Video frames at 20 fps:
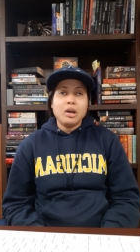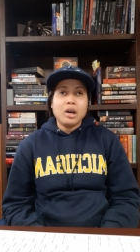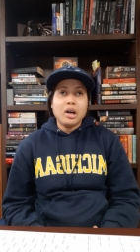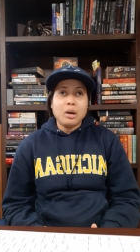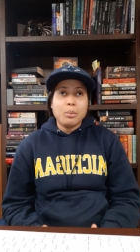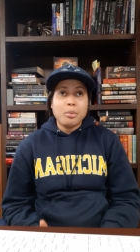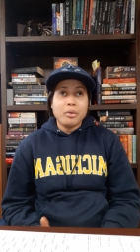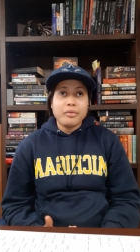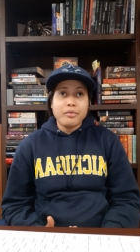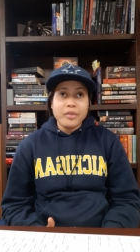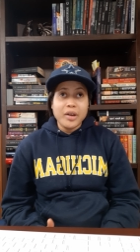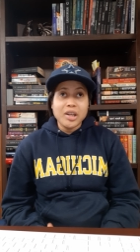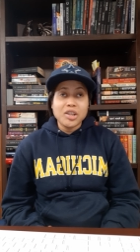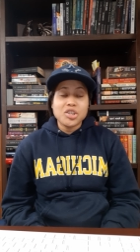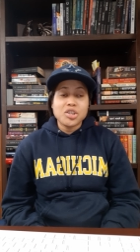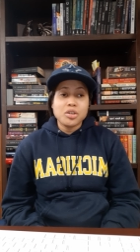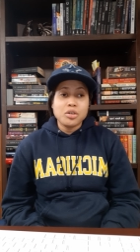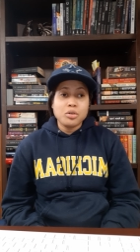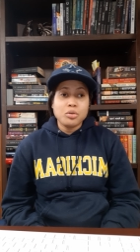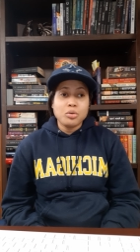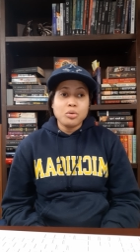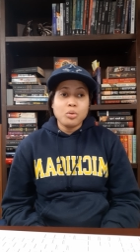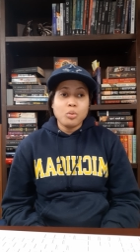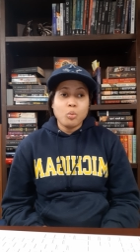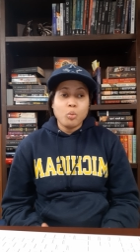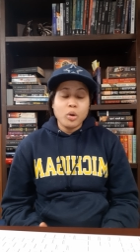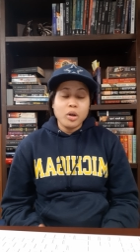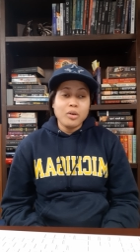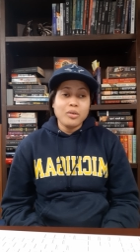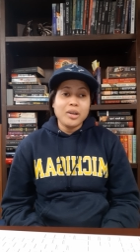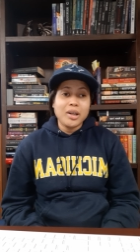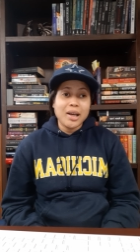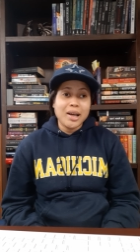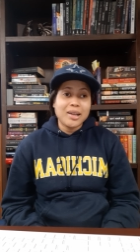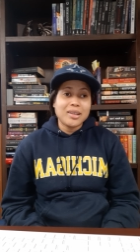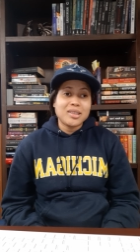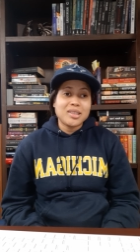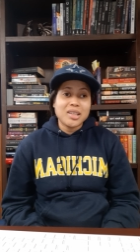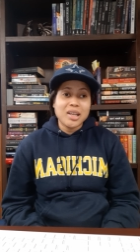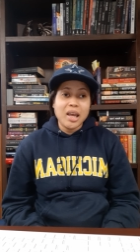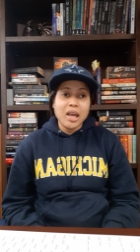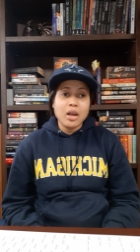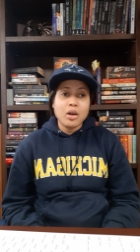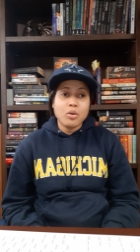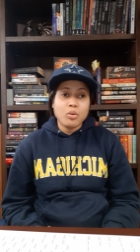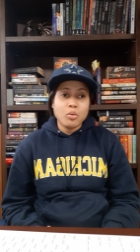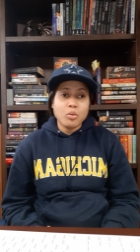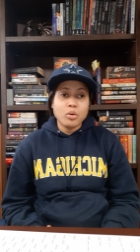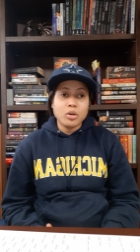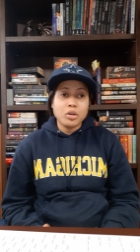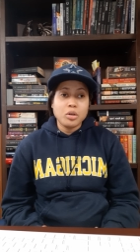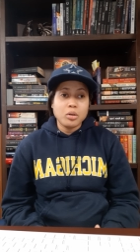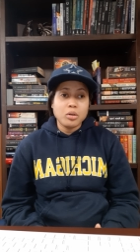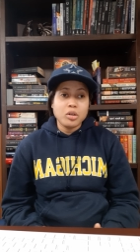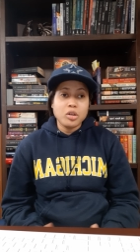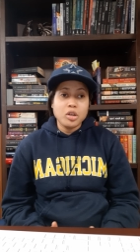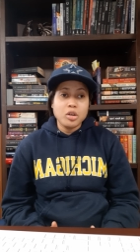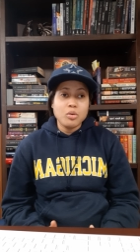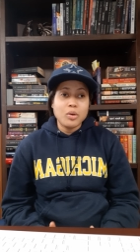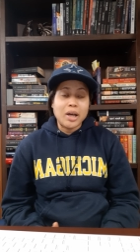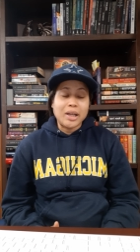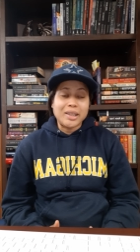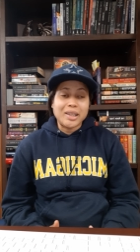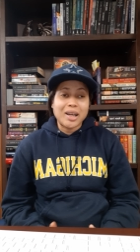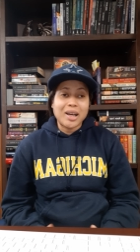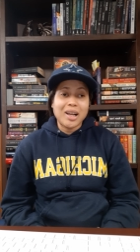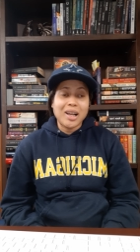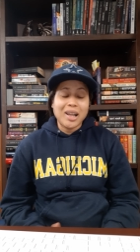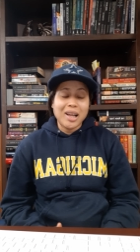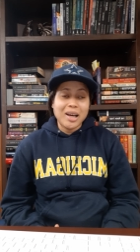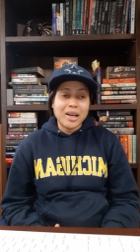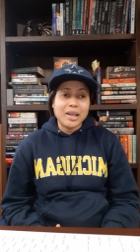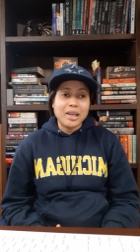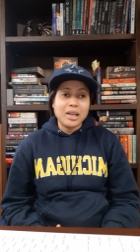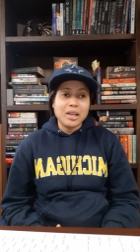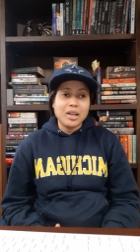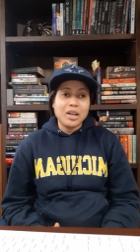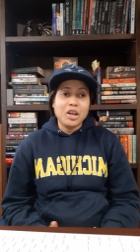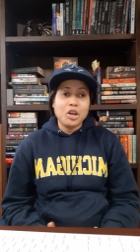A professional will not take on you as a client